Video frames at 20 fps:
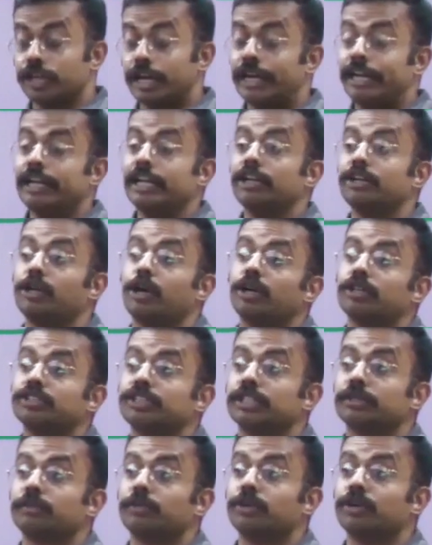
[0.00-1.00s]
highly
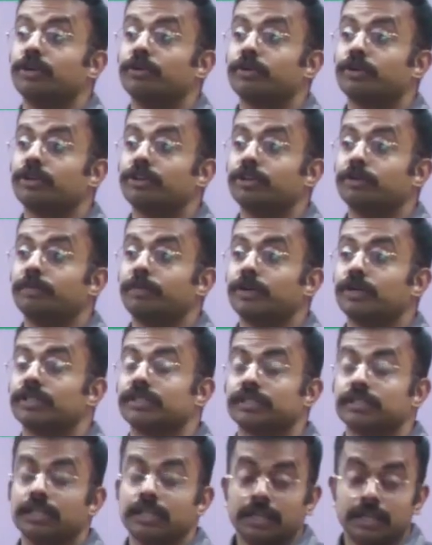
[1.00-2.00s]
toxic
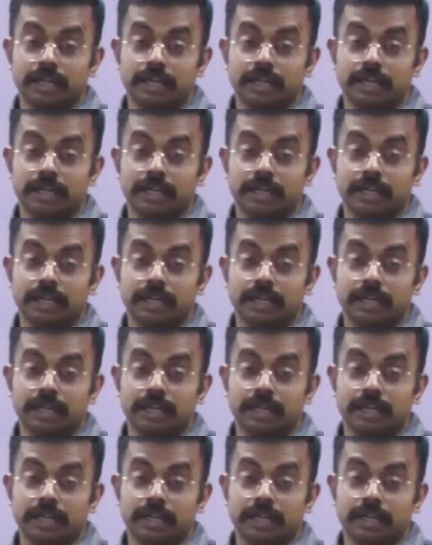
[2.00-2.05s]
monocrotopus.